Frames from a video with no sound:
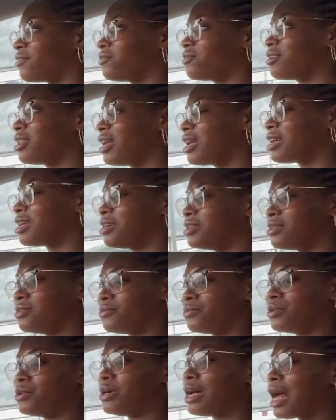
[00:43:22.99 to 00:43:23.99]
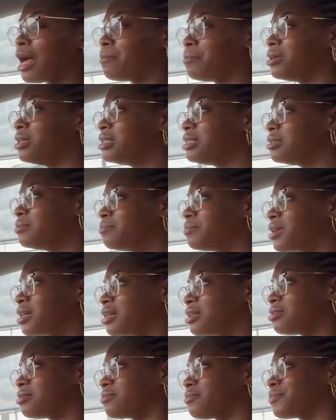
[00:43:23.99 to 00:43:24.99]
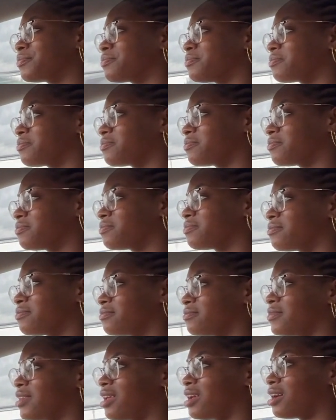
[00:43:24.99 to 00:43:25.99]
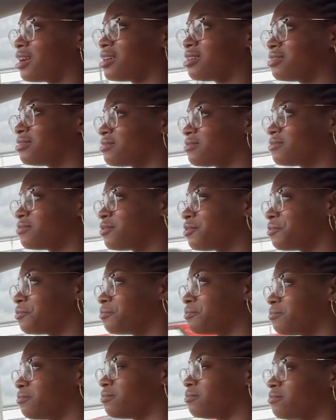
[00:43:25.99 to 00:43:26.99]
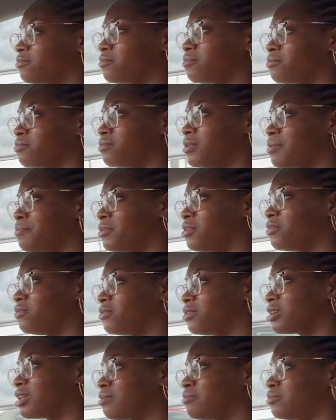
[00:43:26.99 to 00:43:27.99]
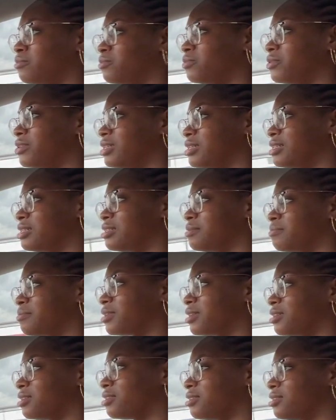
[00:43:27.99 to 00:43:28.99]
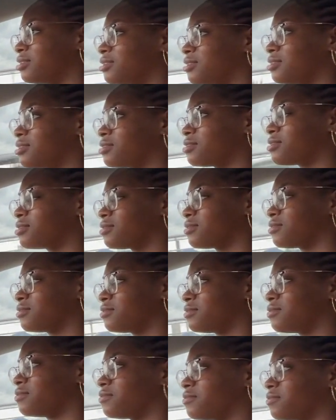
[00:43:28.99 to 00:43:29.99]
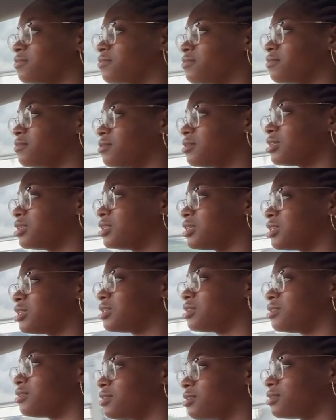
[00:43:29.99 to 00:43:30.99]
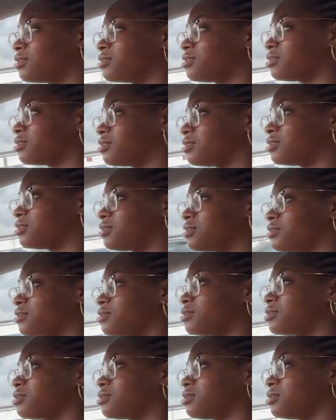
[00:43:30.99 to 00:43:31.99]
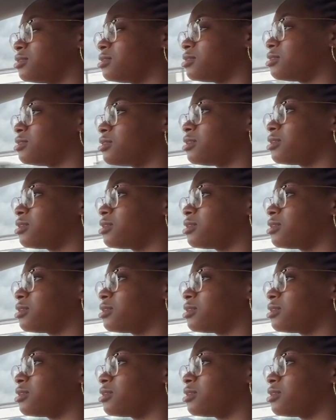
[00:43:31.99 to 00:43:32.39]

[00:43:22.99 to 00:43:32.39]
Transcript: I feel like it will happen, but yeah, maybe not for a couple more years. But the community's kind of backlash against it, is it?